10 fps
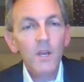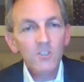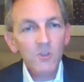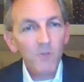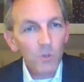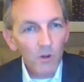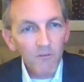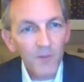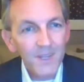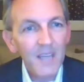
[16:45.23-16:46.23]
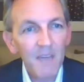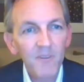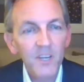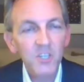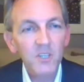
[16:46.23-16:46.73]
So if you look for the
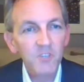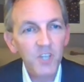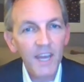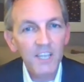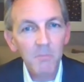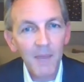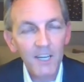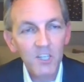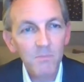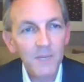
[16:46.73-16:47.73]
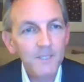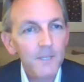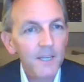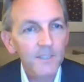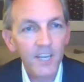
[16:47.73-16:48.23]
definition of change management
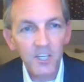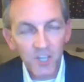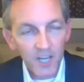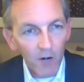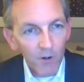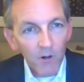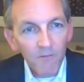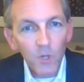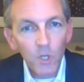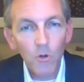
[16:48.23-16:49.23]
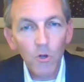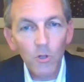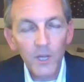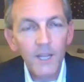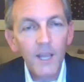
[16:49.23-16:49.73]
in a dictionary, or if you
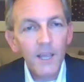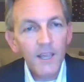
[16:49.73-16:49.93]
Google it,